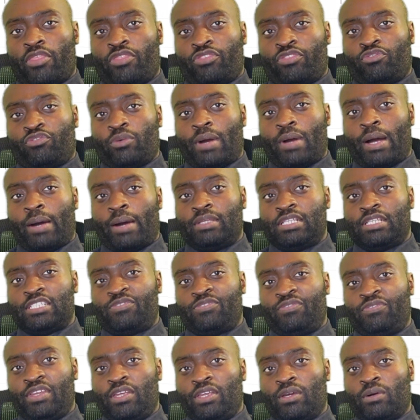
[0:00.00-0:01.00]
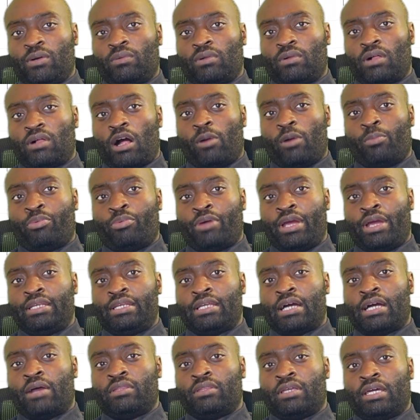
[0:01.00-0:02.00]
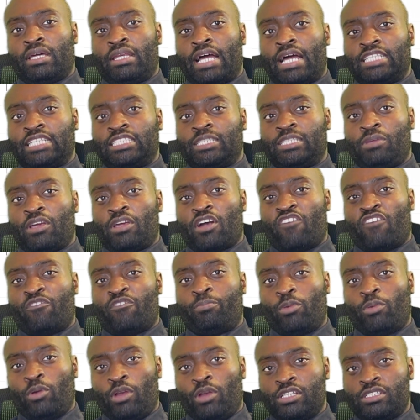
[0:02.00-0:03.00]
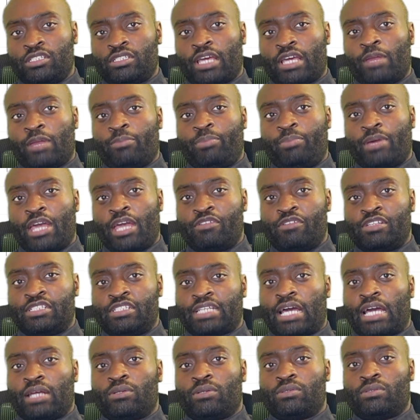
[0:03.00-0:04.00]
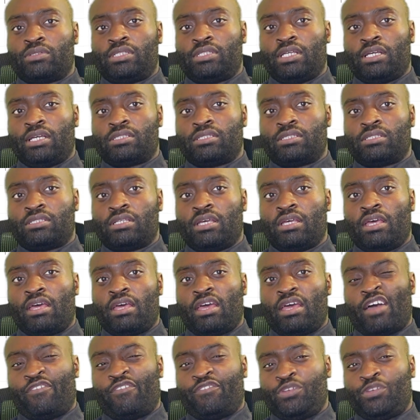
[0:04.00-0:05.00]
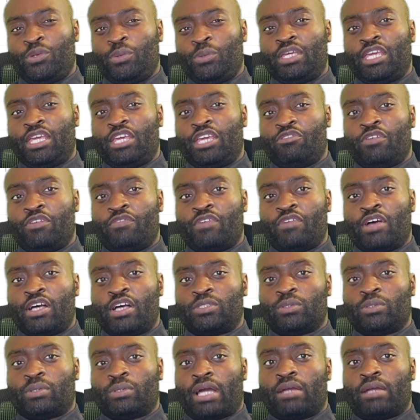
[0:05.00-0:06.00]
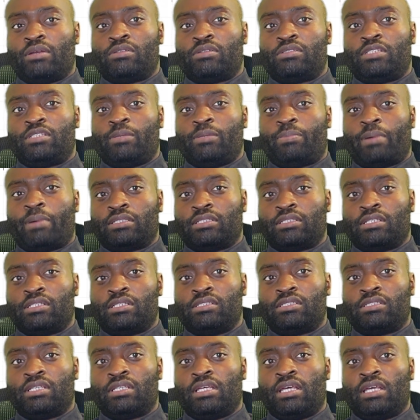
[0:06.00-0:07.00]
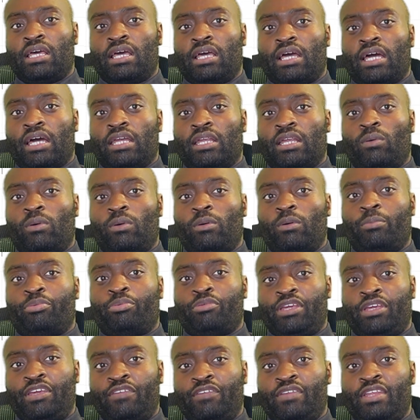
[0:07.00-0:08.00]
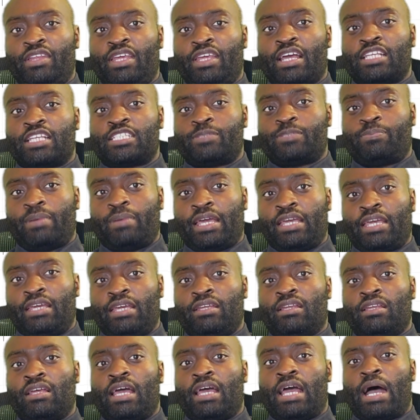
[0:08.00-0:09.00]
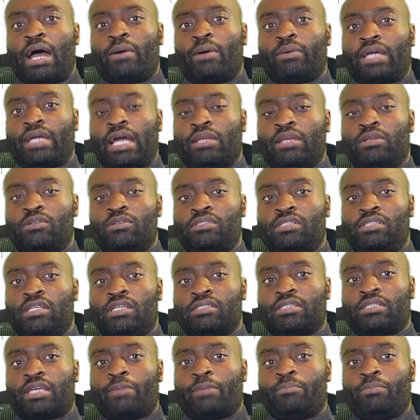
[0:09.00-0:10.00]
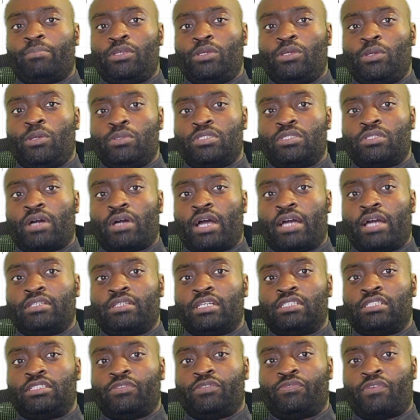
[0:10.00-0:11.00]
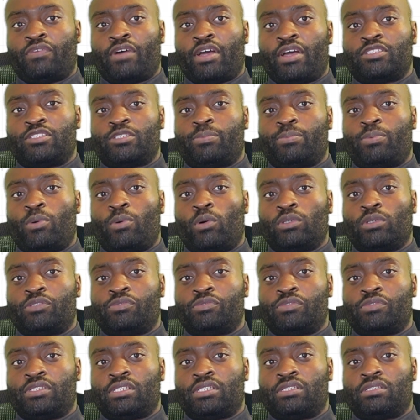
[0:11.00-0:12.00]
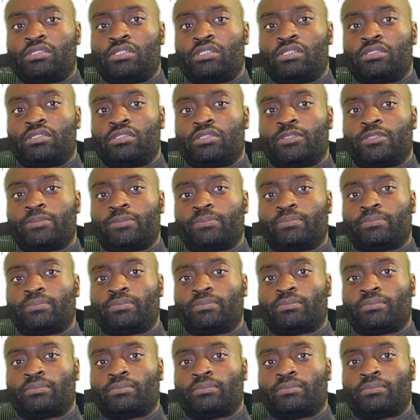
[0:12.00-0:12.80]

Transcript: Throughout this video, I'll break down the anatomy of bullish and bearish candlesticks, a few key reversal candlestick patterns, and I will briefly explain how candlesticks can be used to identify support and resistance.